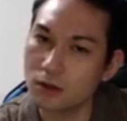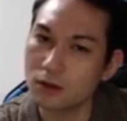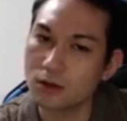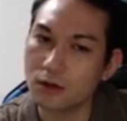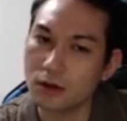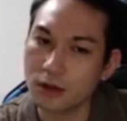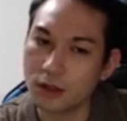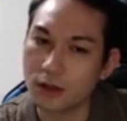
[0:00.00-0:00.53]

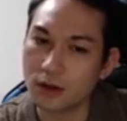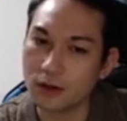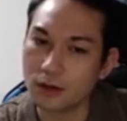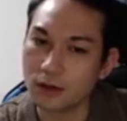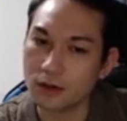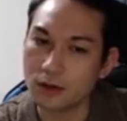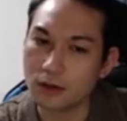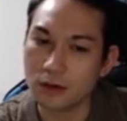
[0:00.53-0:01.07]
So on him.
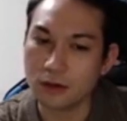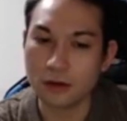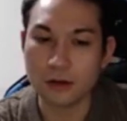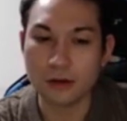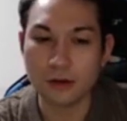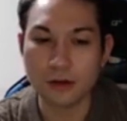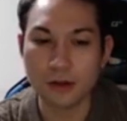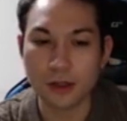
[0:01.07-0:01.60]

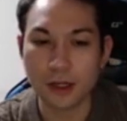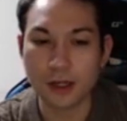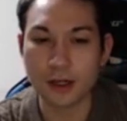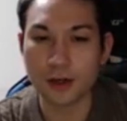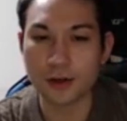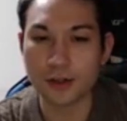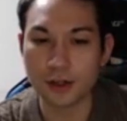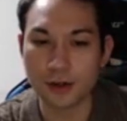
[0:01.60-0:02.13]

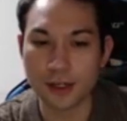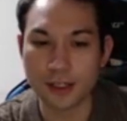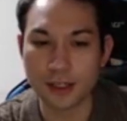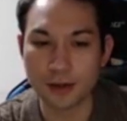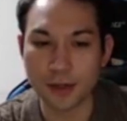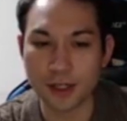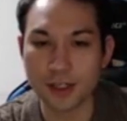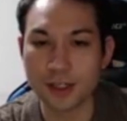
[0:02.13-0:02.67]
And also, as
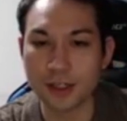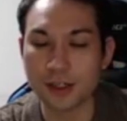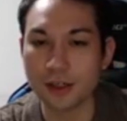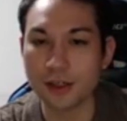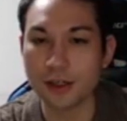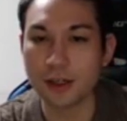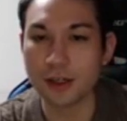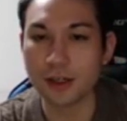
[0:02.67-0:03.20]
I
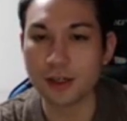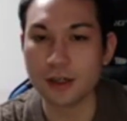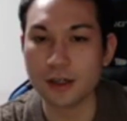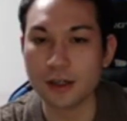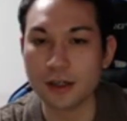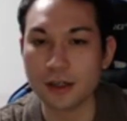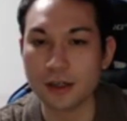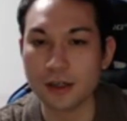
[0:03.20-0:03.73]
mentioned
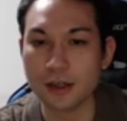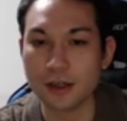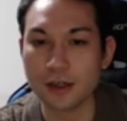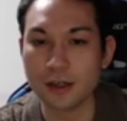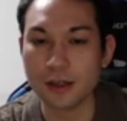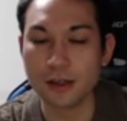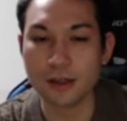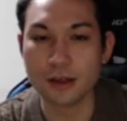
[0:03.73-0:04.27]

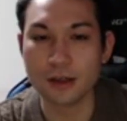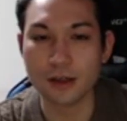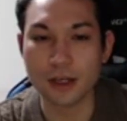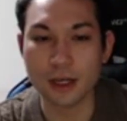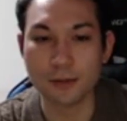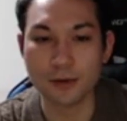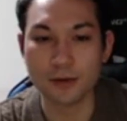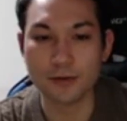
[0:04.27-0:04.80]
in the game